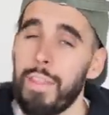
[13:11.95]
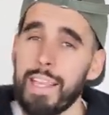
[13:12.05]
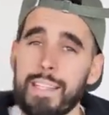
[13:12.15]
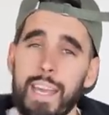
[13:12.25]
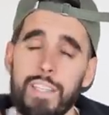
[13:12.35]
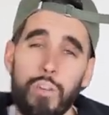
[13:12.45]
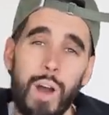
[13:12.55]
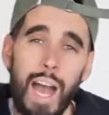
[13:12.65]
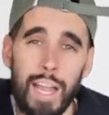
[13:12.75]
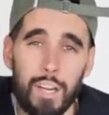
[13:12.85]
Thanks again
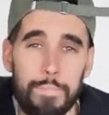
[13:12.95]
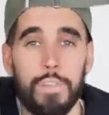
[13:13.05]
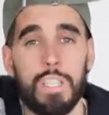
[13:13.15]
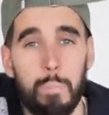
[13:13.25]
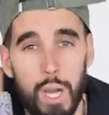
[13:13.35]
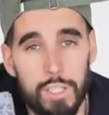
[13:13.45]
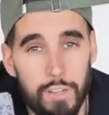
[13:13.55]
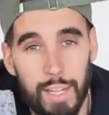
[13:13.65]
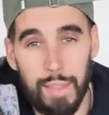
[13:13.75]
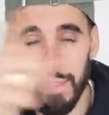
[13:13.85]
to iHerb for
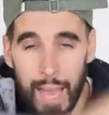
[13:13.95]
sponsoring